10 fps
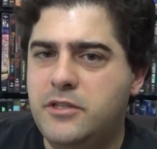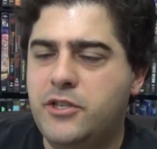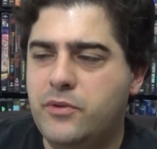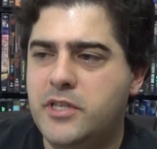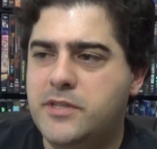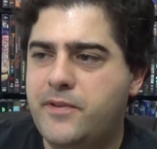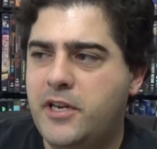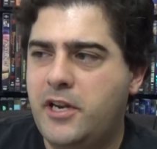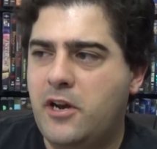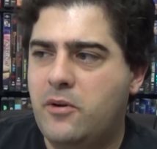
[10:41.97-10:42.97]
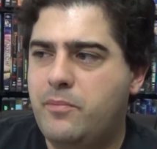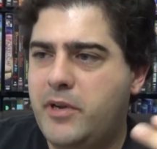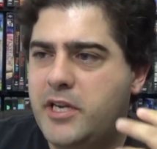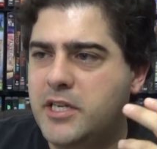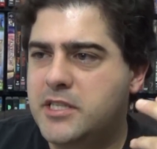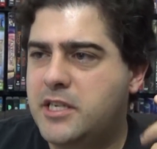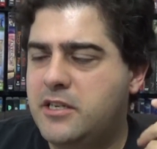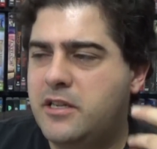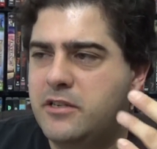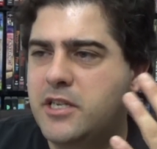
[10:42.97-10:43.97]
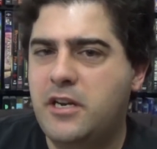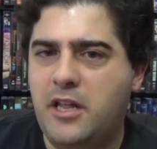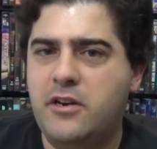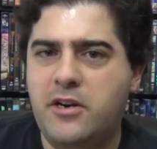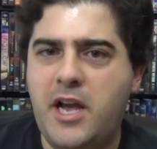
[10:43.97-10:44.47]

do this video, because there's another